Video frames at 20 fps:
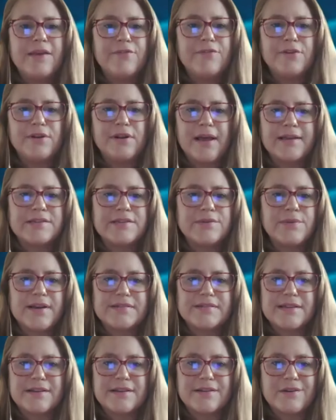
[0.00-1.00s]
If you'd like to
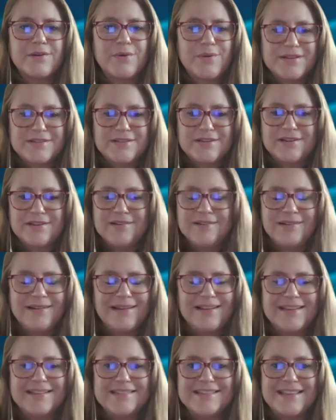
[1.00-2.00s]
ask a question,
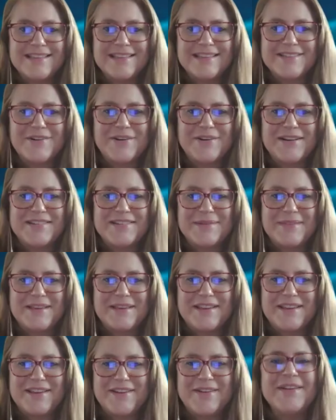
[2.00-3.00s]
I can see there's already
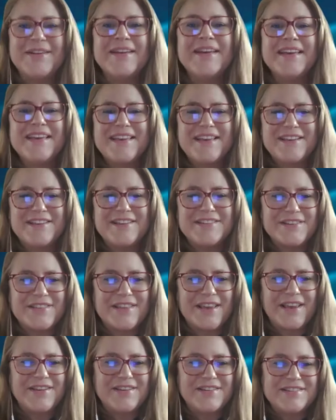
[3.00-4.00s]
something queue. You can do
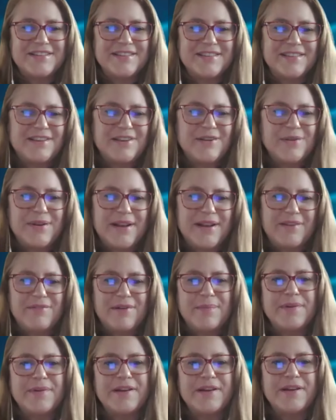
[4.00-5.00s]
that using the Q&A
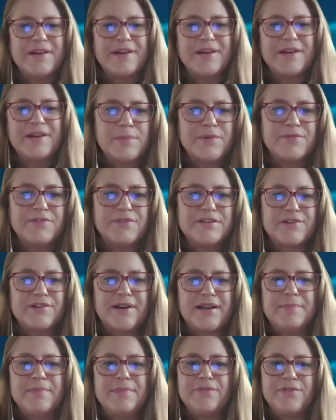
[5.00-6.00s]
ribbon at the bottom of your
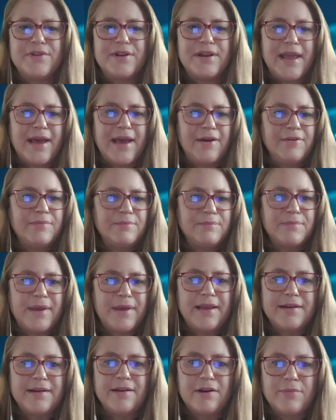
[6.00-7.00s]
screen. But for now,
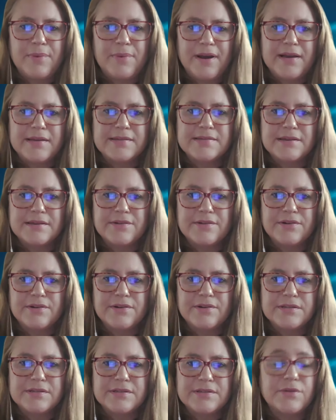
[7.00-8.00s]
Pete, I'll pass
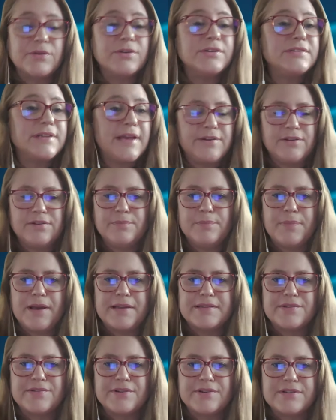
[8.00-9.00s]
across, or Daniel,
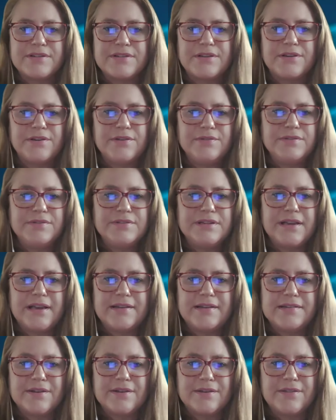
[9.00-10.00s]
pass across to you to
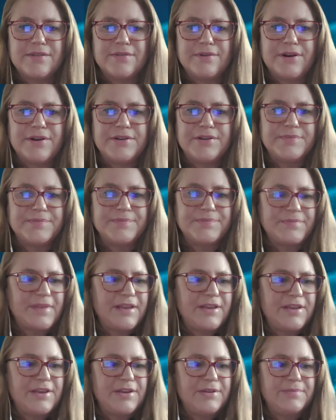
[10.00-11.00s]
get us on the road.
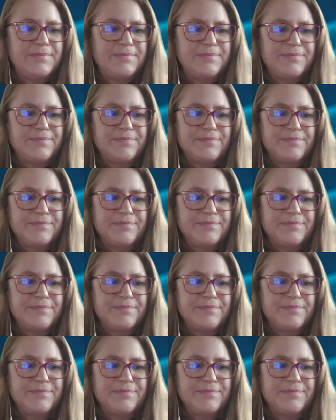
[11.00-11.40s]
Thank you.